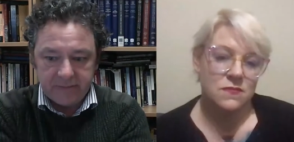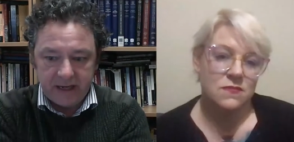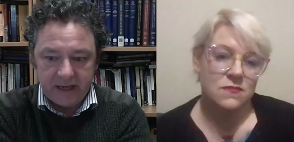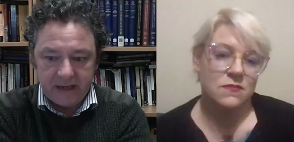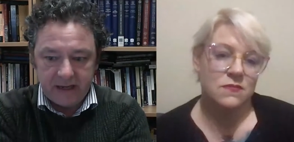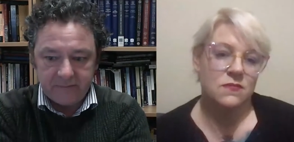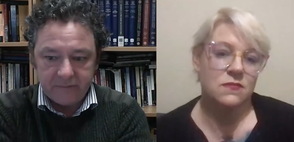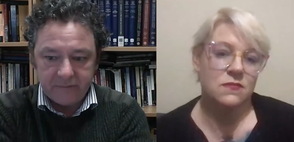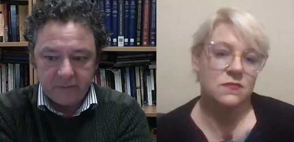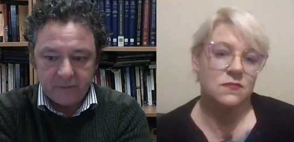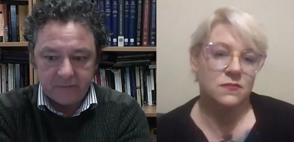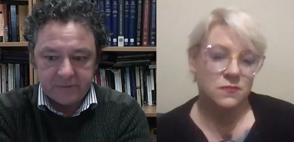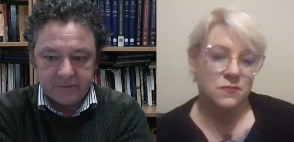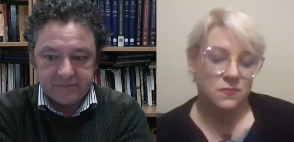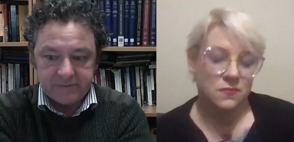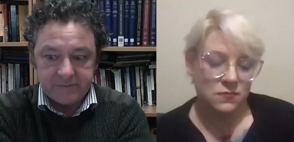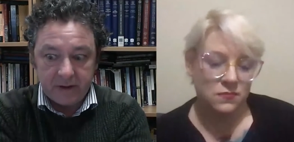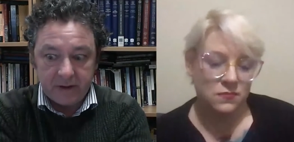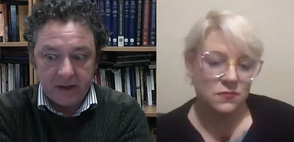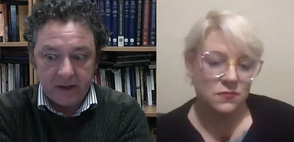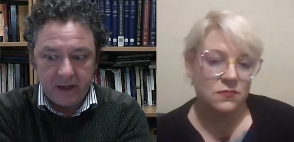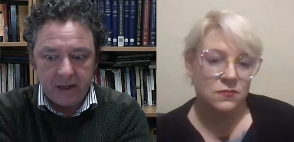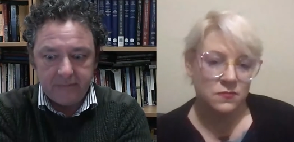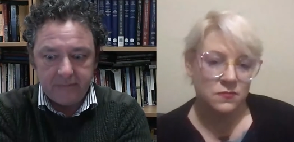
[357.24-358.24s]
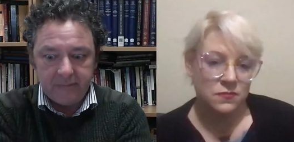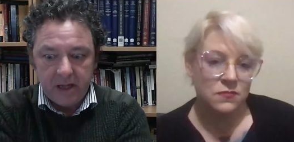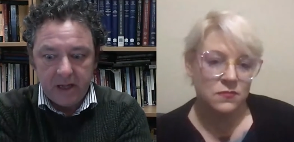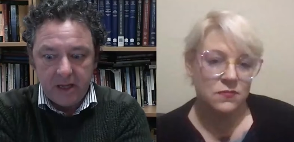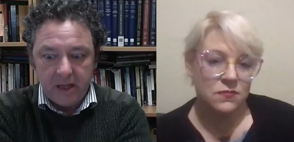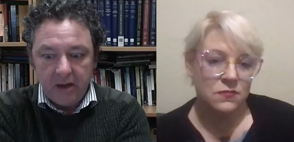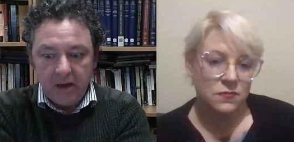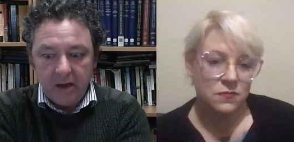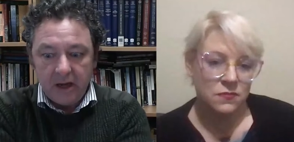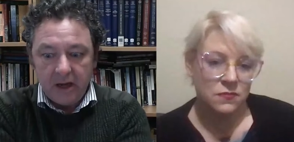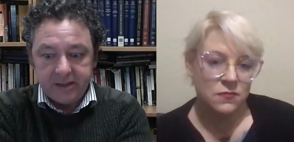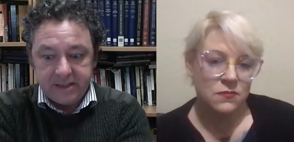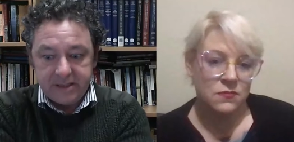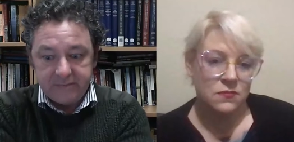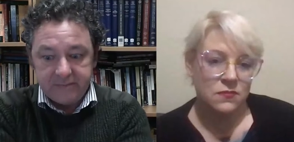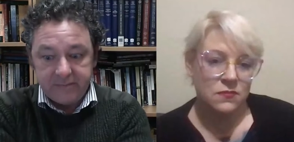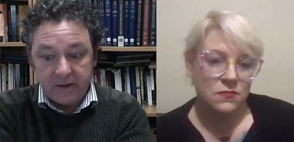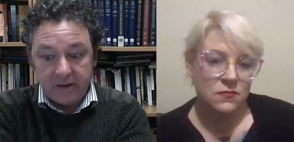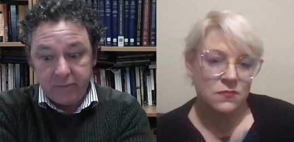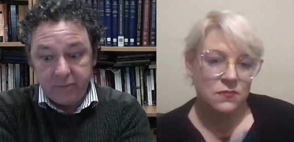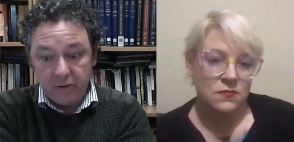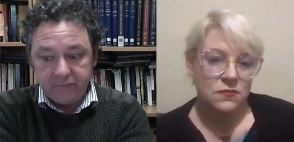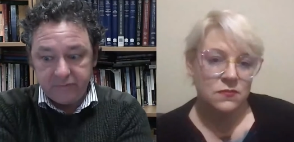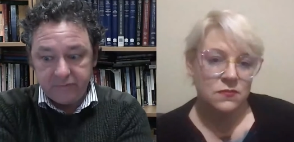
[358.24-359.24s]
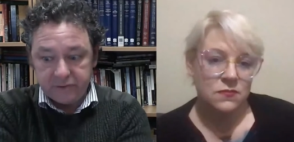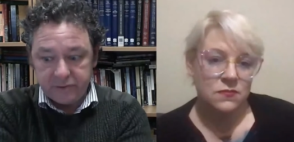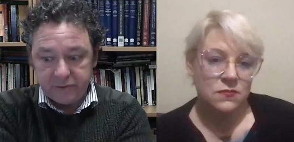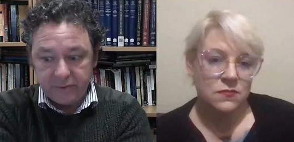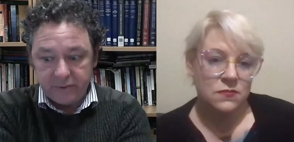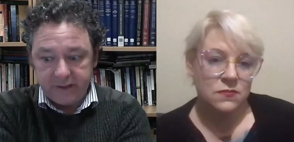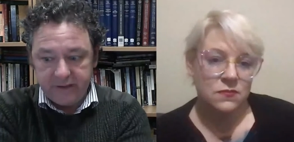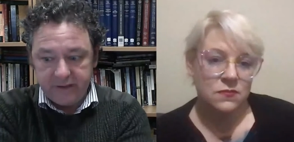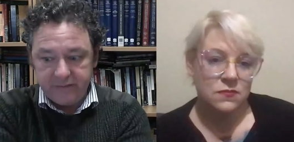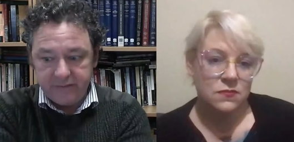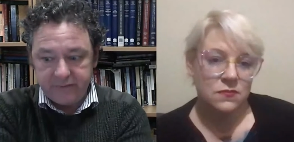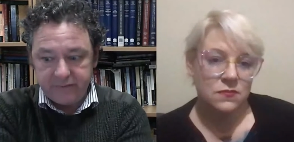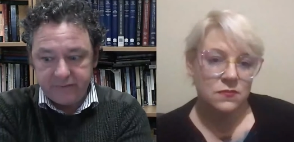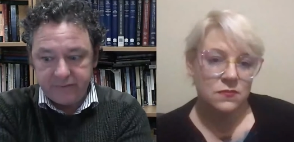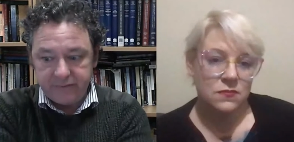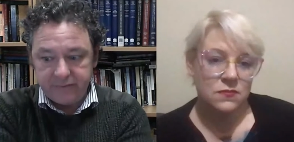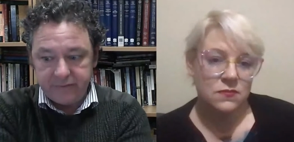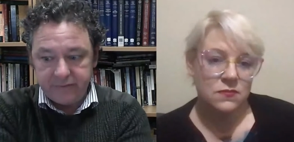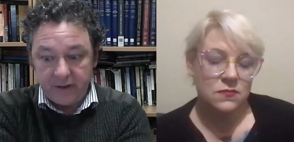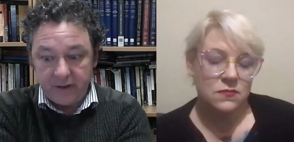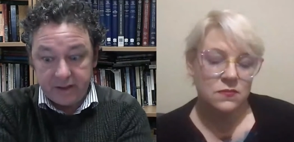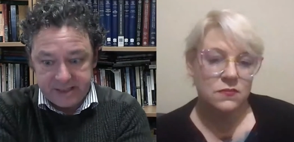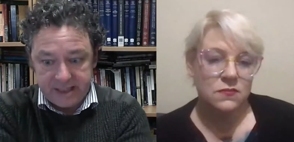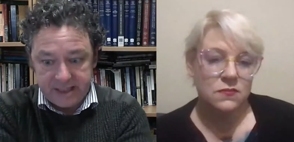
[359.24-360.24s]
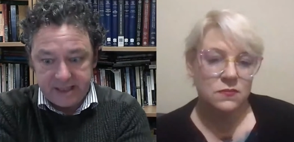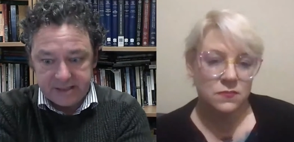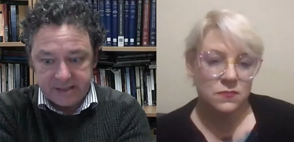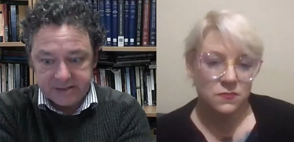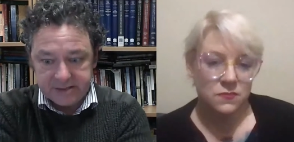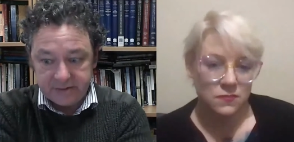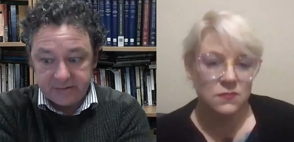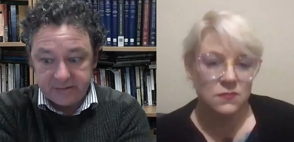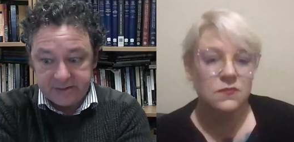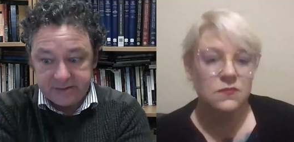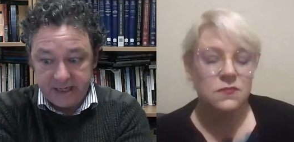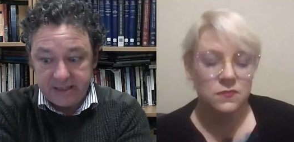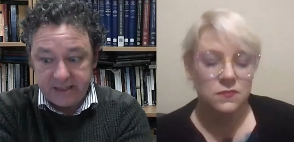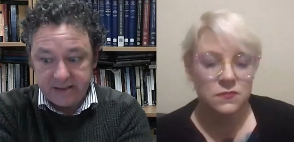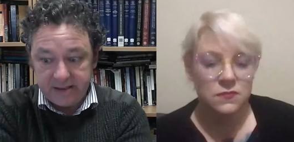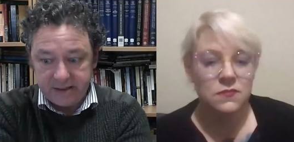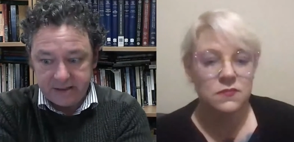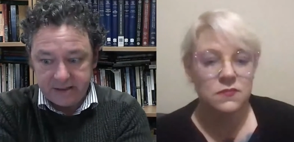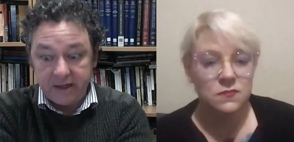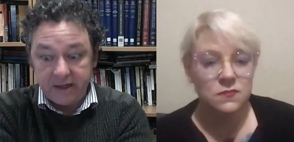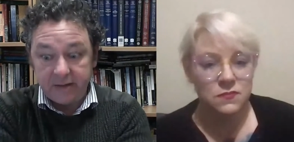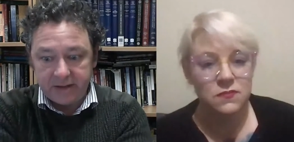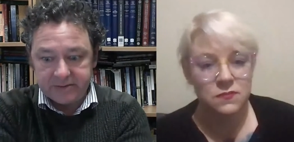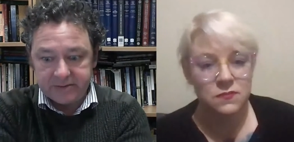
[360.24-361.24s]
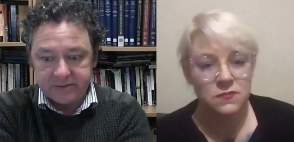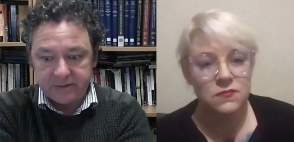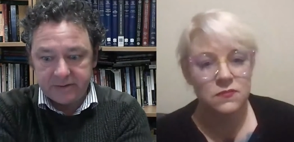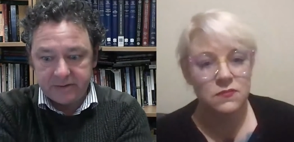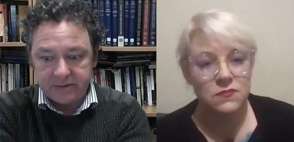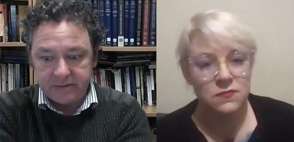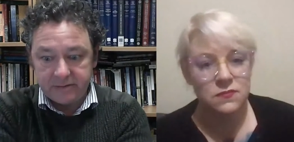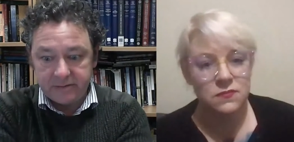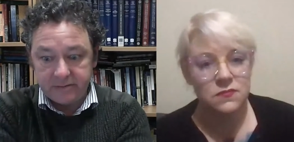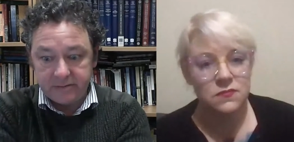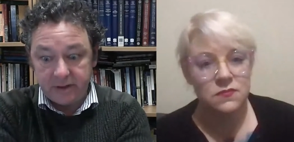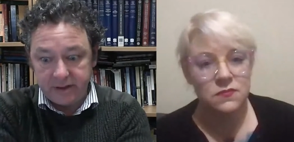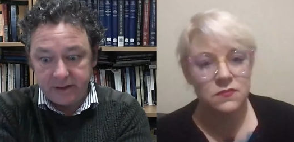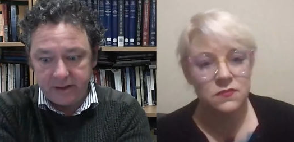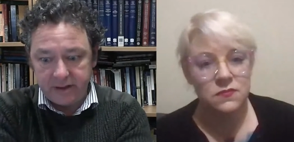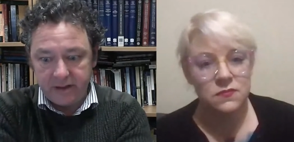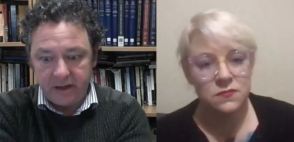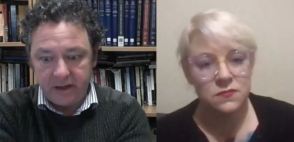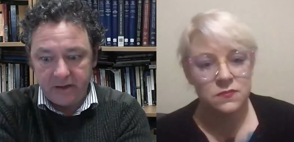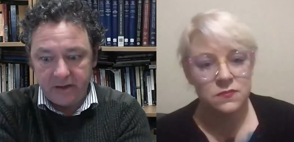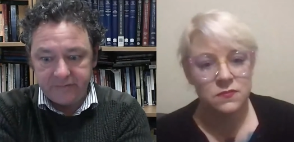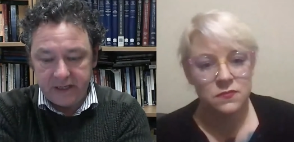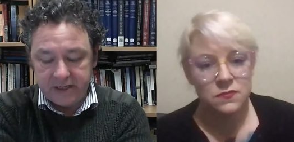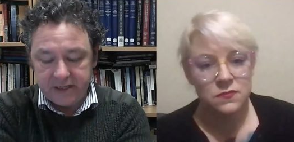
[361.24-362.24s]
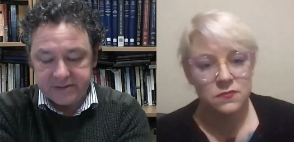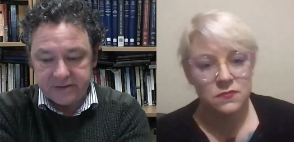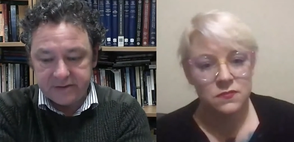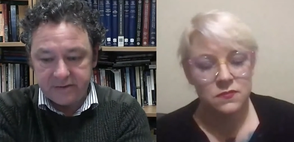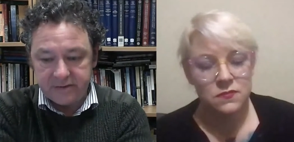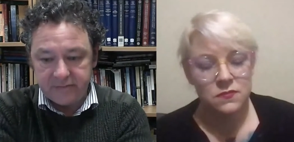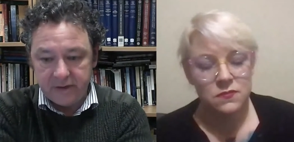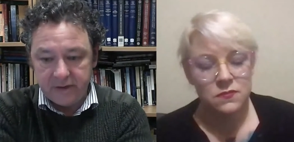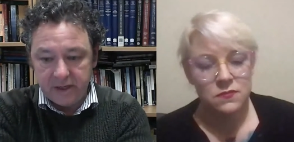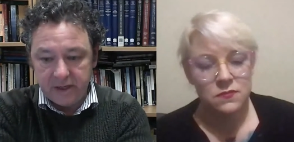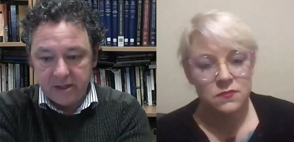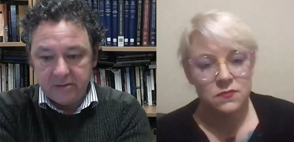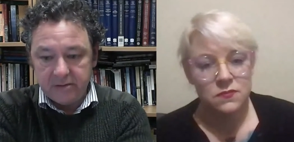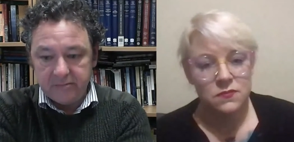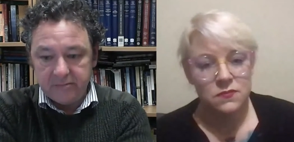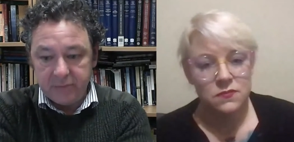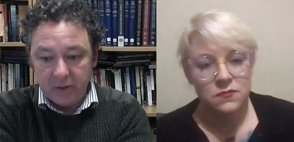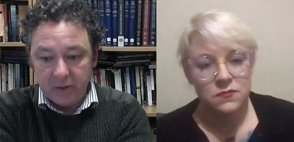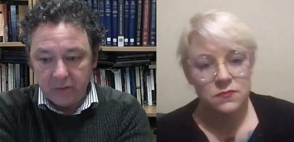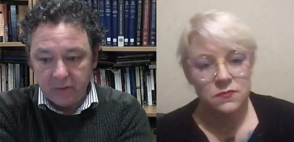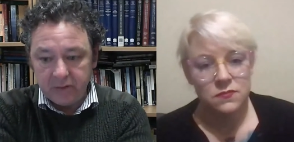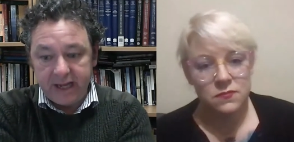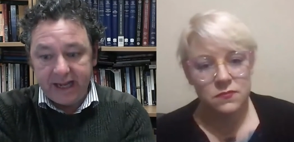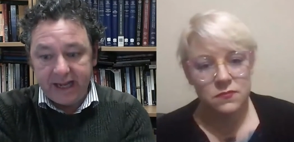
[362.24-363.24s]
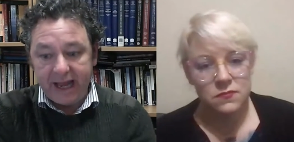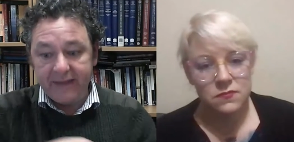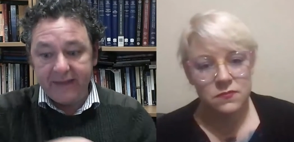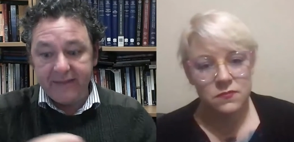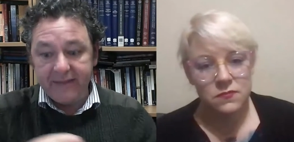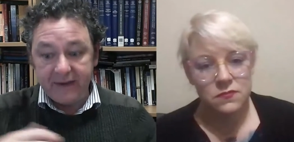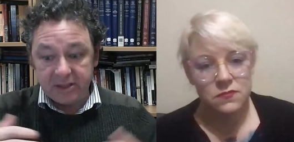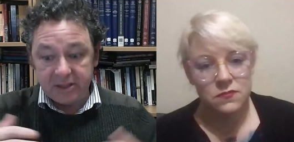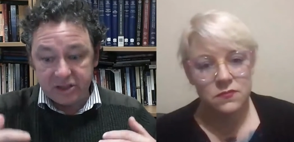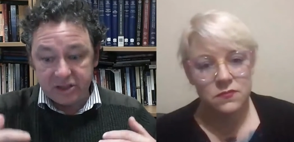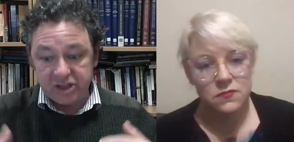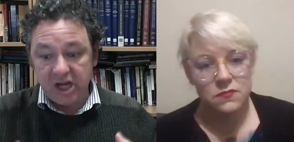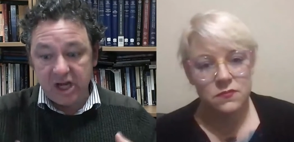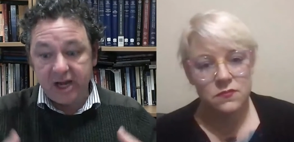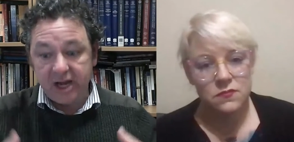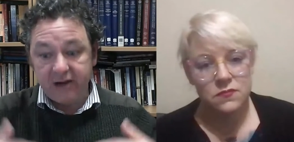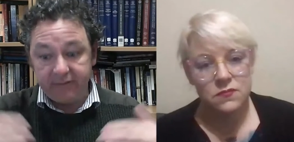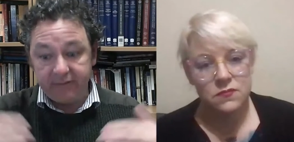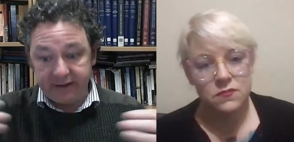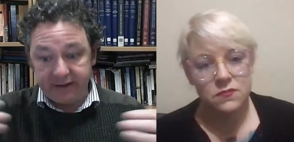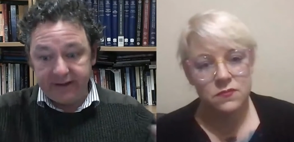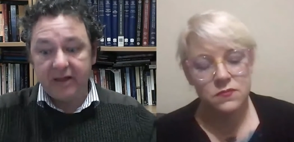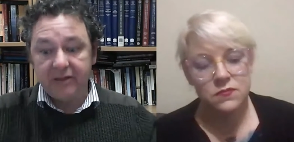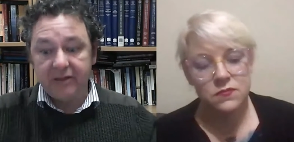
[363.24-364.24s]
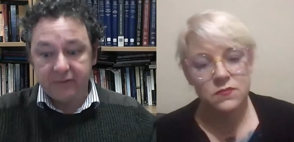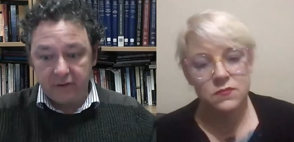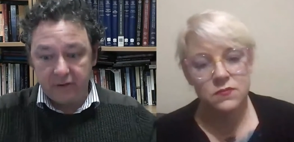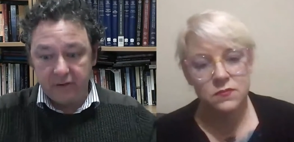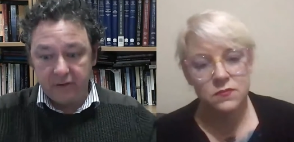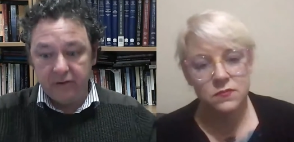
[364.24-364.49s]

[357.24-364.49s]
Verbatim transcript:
Speaker 1: media platforms, but um, I did my blog from 2013, so 10, coming up to nine and a half years of blogging and then sharing that